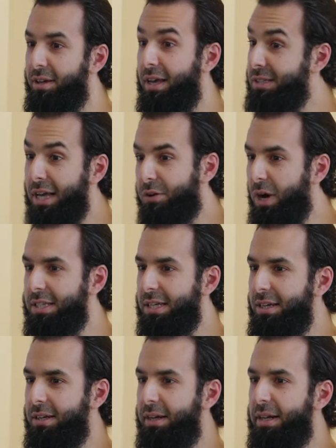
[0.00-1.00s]
Isn't that
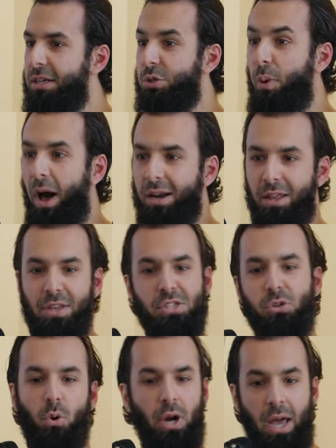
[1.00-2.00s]
crazy? Subhanallah, this
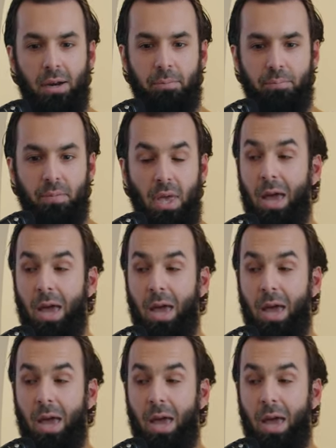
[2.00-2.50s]
is Quran.